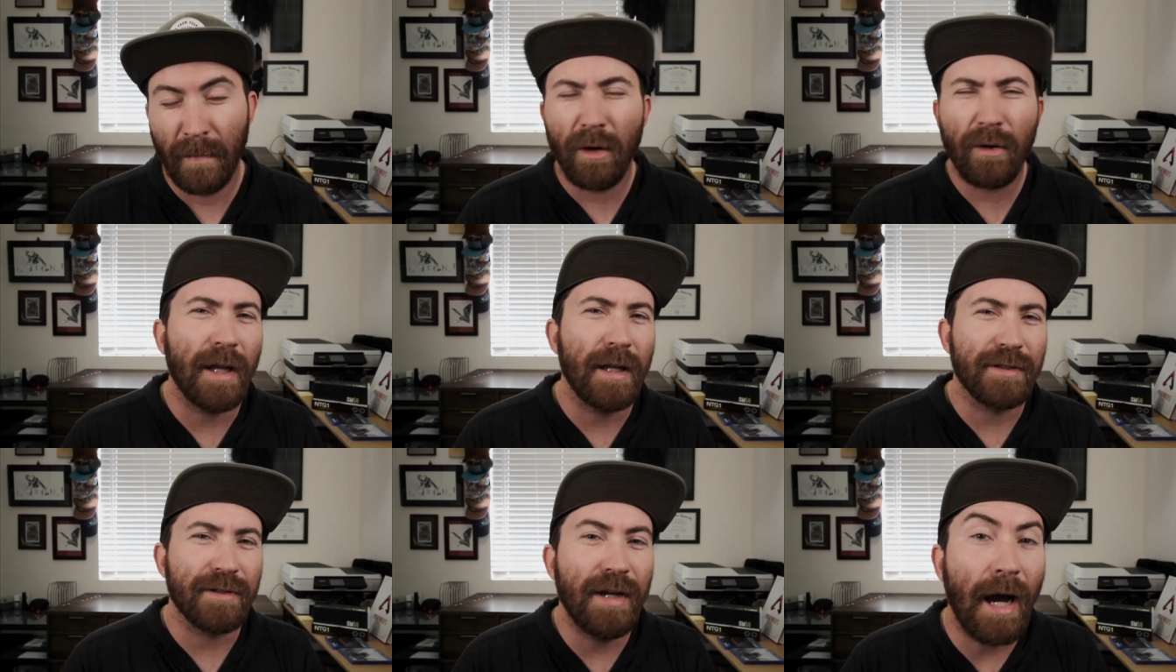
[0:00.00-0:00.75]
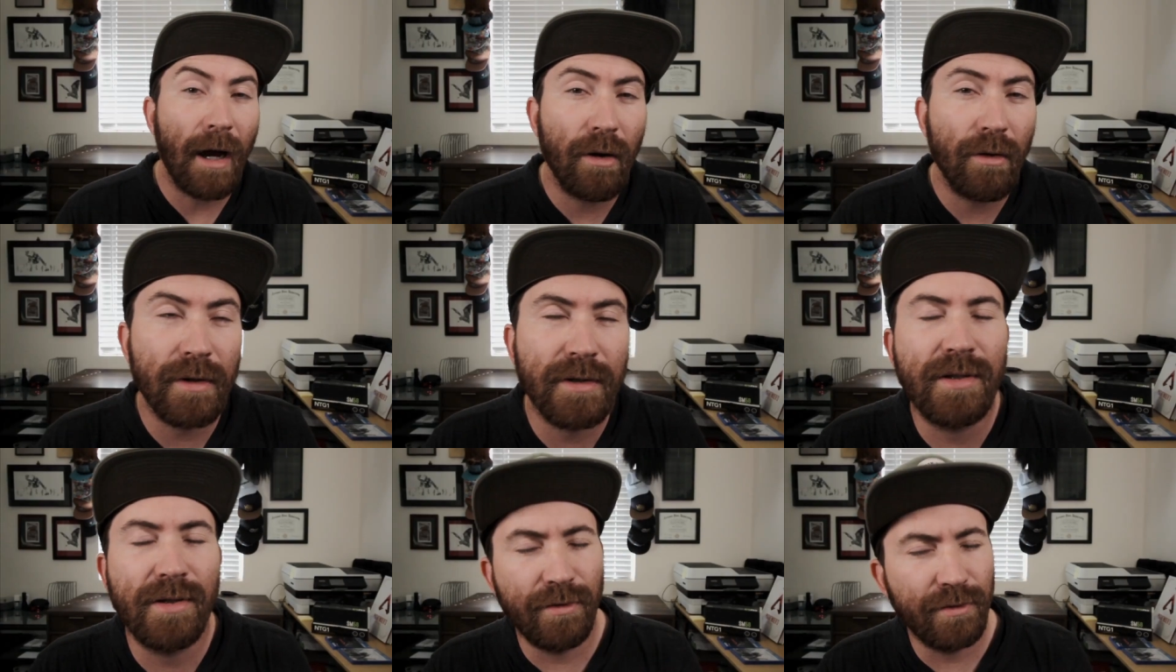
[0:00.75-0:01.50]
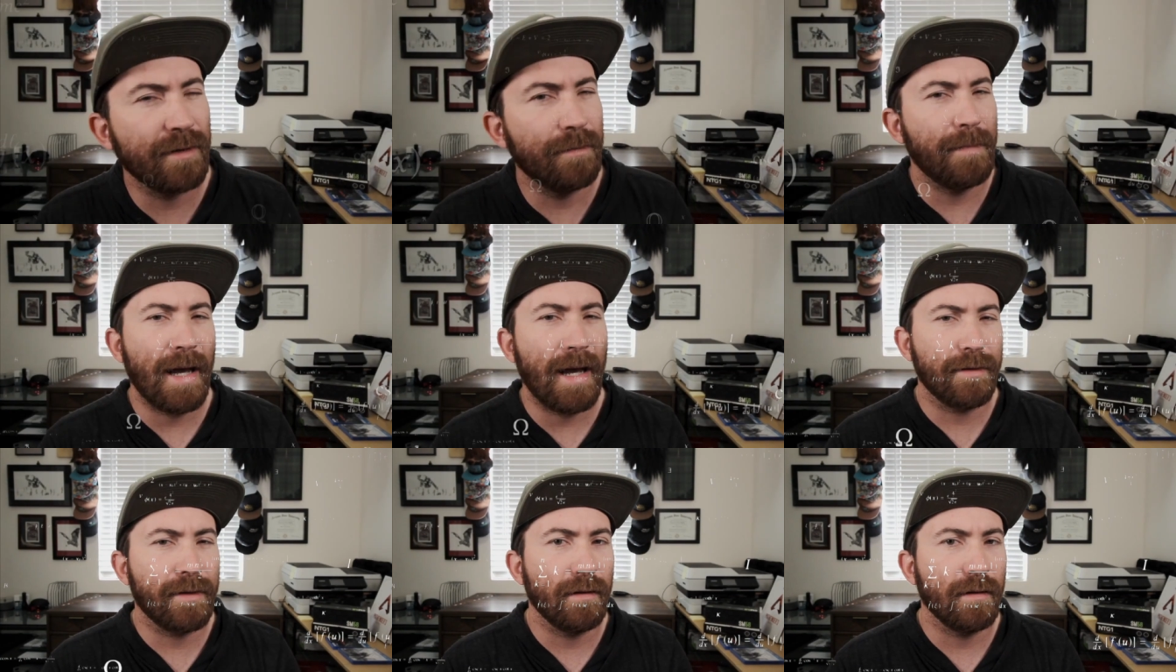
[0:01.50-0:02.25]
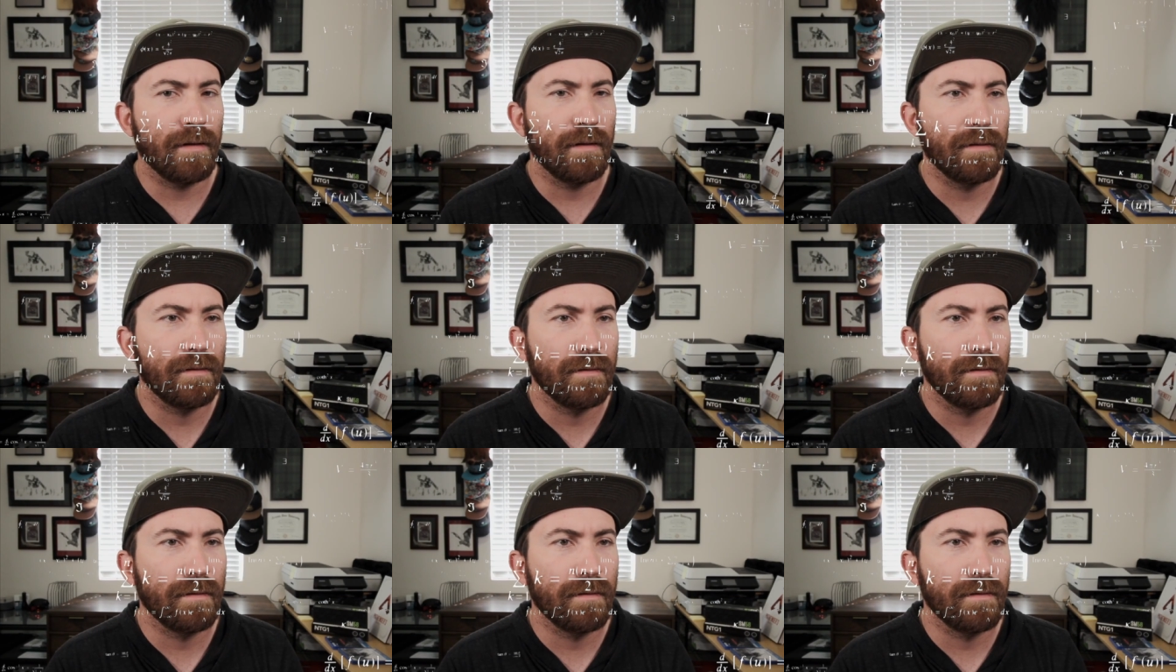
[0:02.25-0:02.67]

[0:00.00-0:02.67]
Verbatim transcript: Okay, so now let's do some math here.